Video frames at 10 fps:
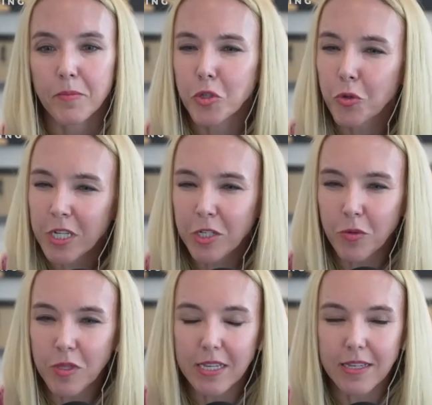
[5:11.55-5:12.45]
do we
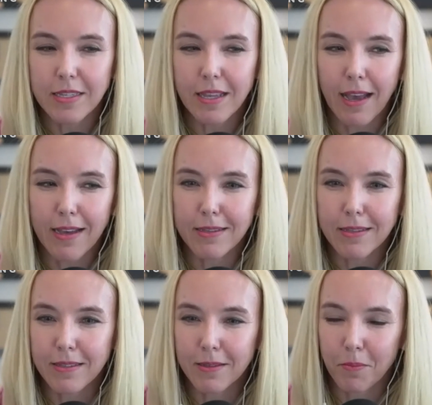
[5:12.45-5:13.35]
do this
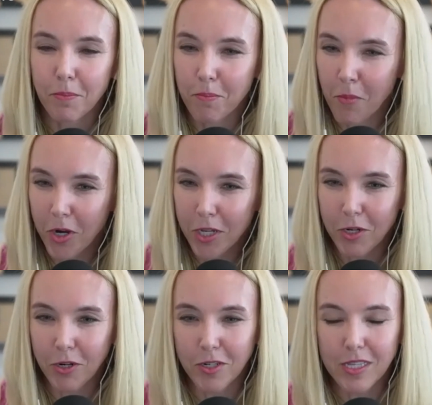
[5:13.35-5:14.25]
as
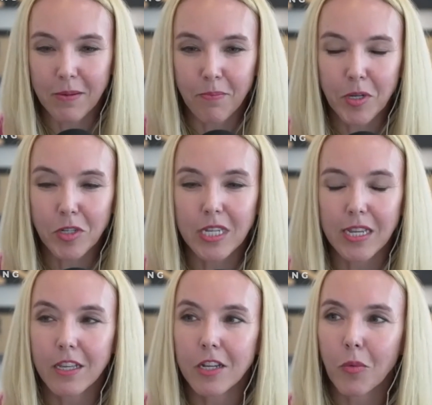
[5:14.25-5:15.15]
marketers in building?